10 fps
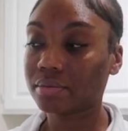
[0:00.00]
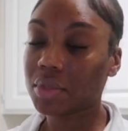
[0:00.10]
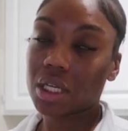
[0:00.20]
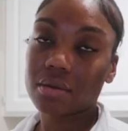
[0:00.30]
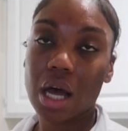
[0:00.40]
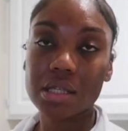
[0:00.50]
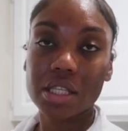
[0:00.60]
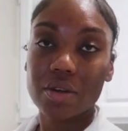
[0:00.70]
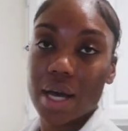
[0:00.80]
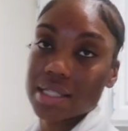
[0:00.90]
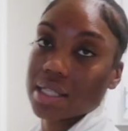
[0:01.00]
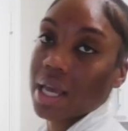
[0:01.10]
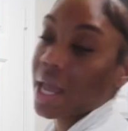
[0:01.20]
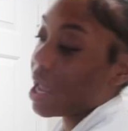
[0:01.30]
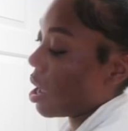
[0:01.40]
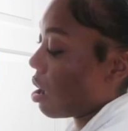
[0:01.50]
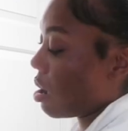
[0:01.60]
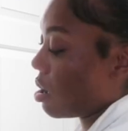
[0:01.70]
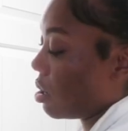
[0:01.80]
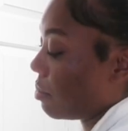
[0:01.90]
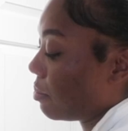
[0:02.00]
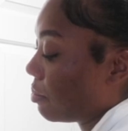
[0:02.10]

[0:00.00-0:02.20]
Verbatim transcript: yeah, I'll see you guys um,